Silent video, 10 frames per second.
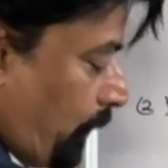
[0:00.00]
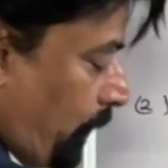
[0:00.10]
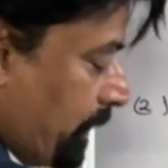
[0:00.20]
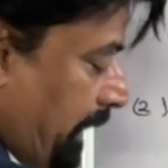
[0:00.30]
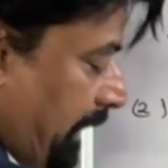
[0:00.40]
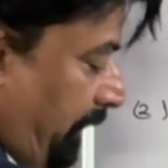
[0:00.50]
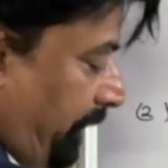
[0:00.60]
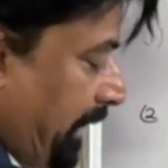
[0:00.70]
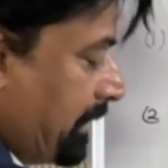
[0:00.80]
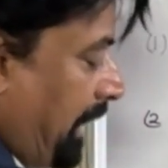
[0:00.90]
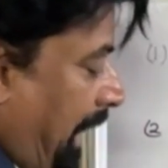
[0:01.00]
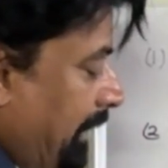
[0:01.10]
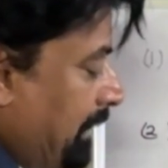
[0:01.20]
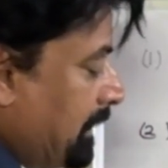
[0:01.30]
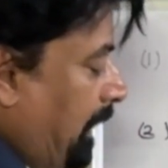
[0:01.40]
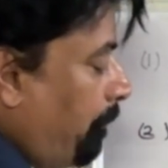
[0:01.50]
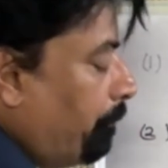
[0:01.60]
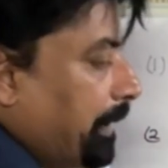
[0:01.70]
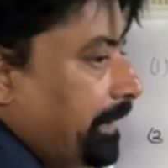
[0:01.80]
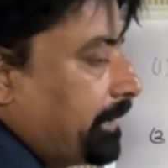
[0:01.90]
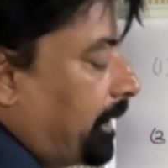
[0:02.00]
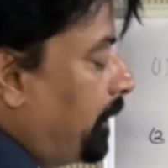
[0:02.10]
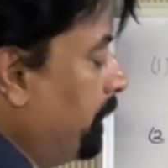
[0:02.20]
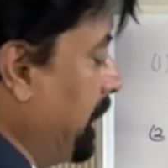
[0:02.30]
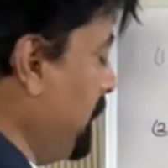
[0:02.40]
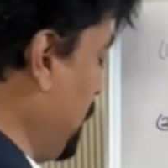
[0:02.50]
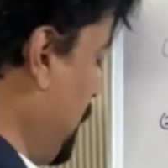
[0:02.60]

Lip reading: quotient of x, and this complete term is